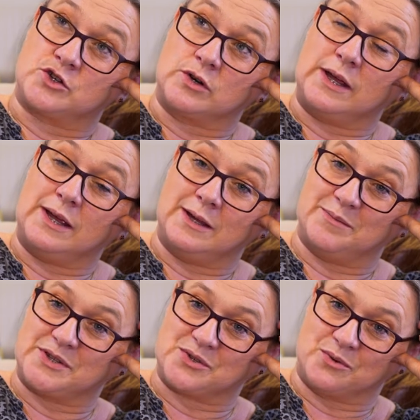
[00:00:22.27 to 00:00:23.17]

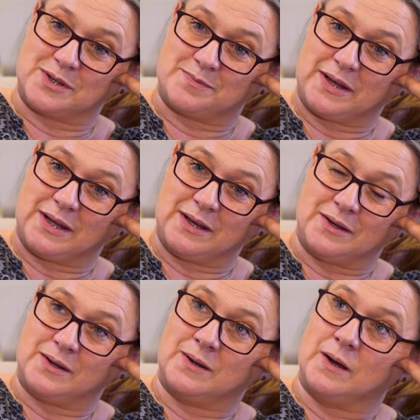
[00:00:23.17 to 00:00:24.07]
dream has always
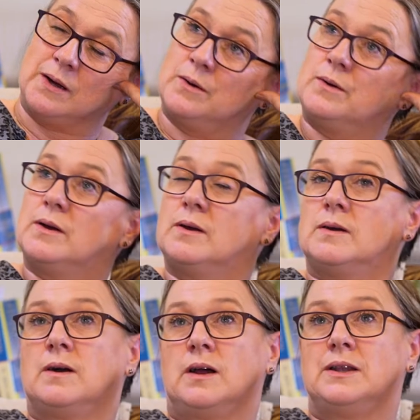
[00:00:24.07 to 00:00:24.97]
been, you know,
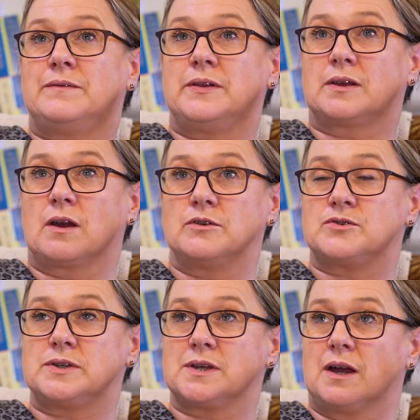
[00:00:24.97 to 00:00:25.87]
I live in the
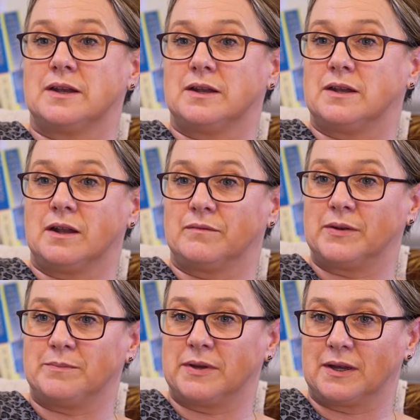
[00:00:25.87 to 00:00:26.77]
countryside in a
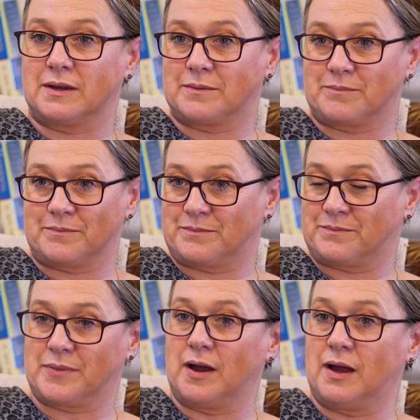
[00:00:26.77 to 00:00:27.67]
lovely big
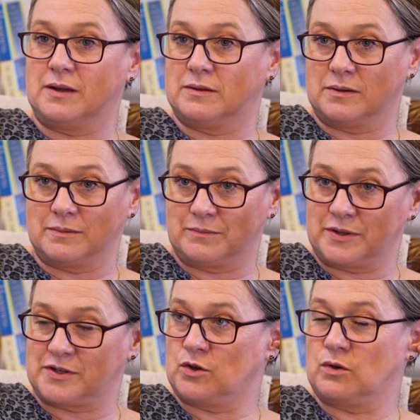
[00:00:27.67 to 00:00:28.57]
pile
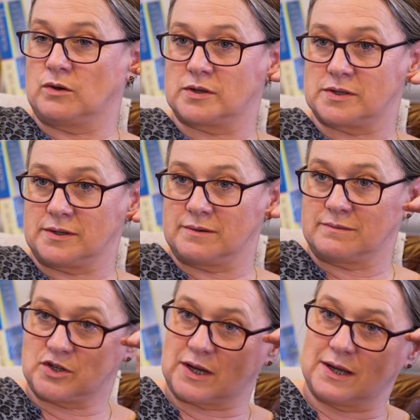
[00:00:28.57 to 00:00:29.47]
with dogs
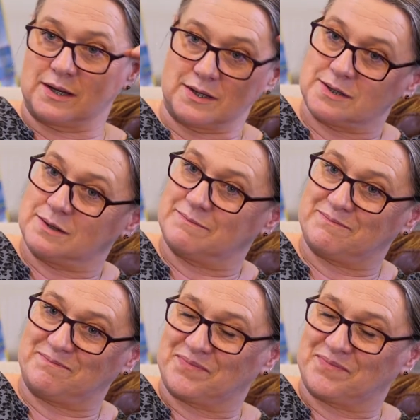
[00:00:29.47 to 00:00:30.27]
and chickens and